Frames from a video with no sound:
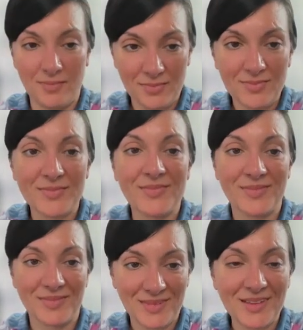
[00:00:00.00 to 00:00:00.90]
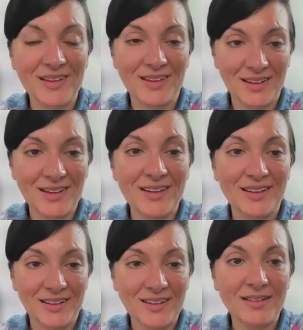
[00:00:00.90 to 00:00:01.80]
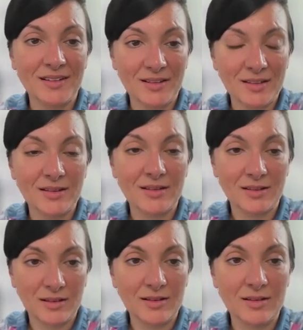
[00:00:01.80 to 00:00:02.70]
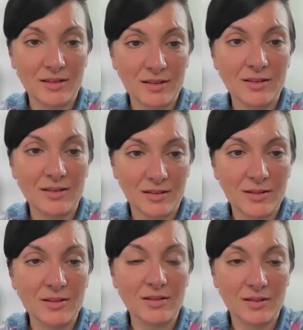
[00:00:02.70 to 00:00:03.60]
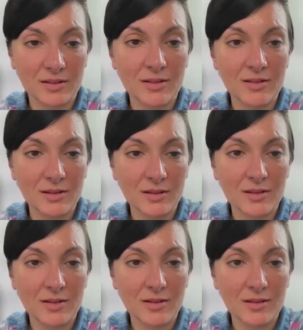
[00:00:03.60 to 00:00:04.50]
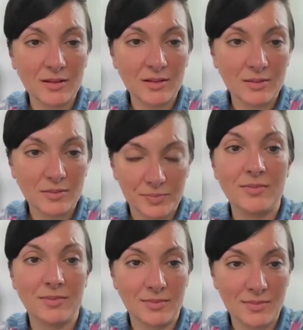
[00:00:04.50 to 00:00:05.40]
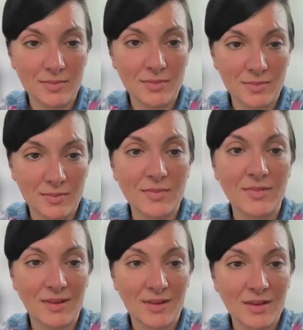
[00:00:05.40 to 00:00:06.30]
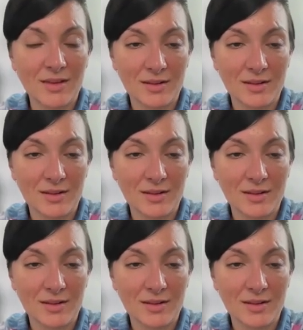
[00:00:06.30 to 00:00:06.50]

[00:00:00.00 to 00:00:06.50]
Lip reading: No words are spoken by the person on screen.